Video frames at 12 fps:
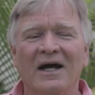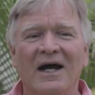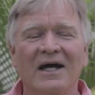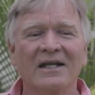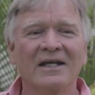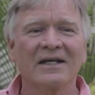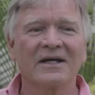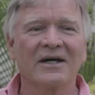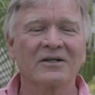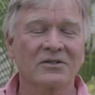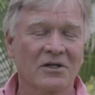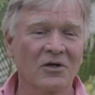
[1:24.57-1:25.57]
handling
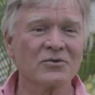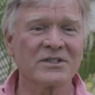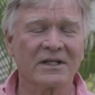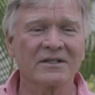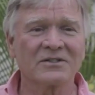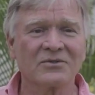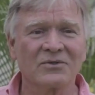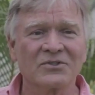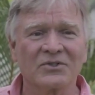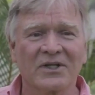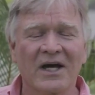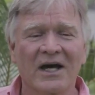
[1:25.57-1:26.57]
closing as soon
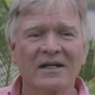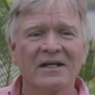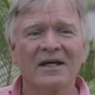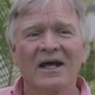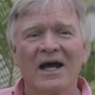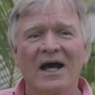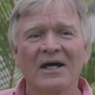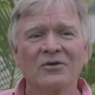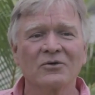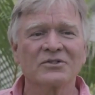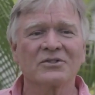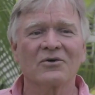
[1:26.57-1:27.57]
as you can,
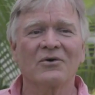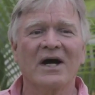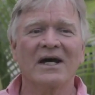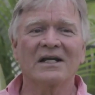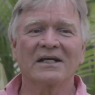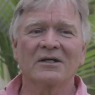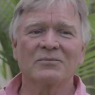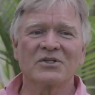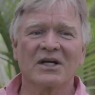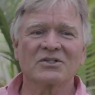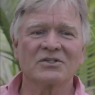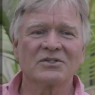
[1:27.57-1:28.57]
and also handling
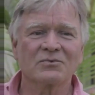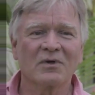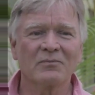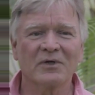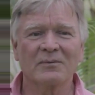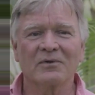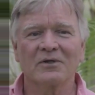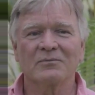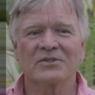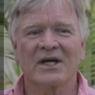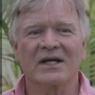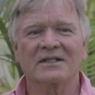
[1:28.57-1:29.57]
objections when people
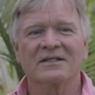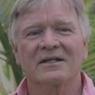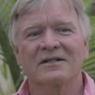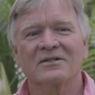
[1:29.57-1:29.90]
object